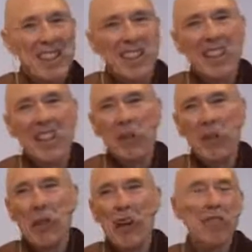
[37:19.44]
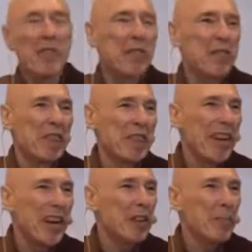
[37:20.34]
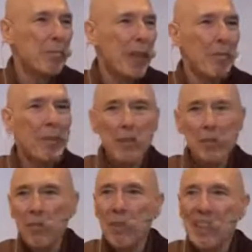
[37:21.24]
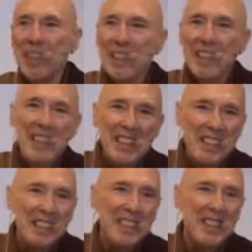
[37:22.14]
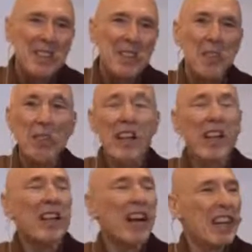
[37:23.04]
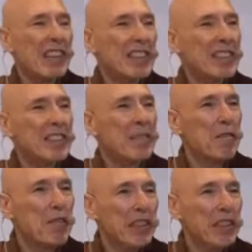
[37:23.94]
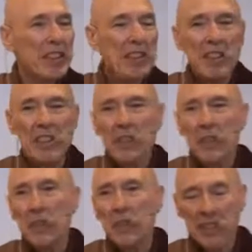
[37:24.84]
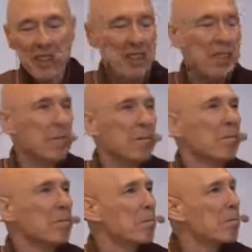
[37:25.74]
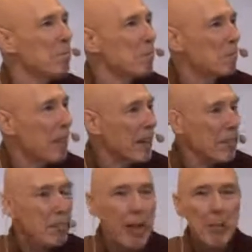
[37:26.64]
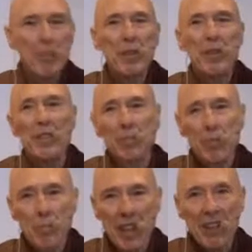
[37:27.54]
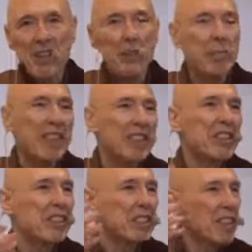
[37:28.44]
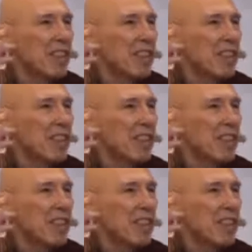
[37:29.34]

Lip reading: And then when we have to figure out a problem, or recognize a figure, or write a paper, prepare a speech,